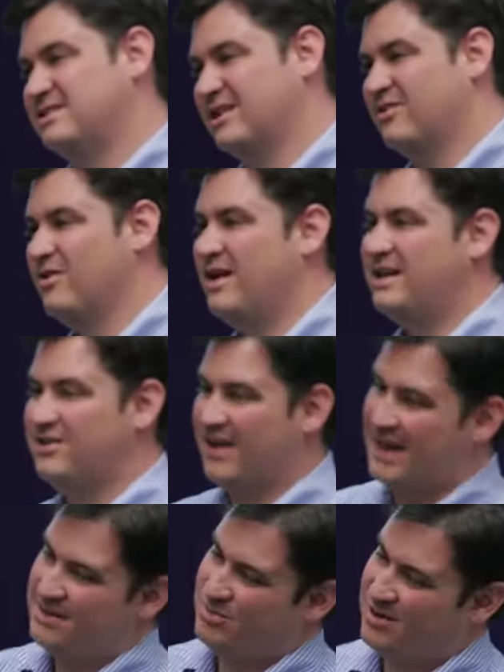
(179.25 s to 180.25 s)
to degrade. You
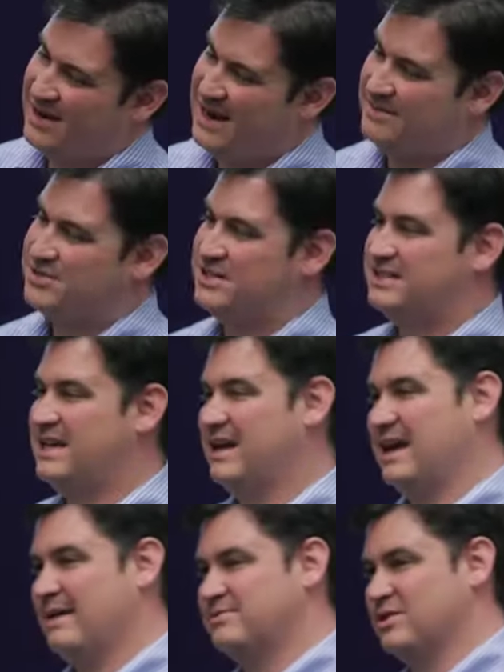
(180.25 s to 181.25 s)
add more apps, you take
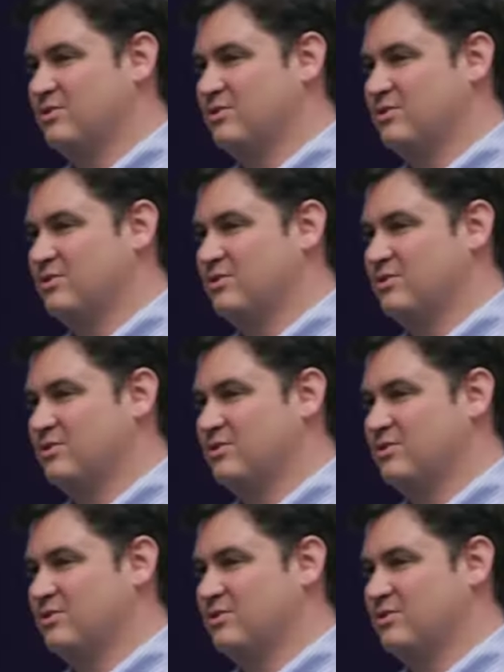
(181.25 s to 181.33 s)
apps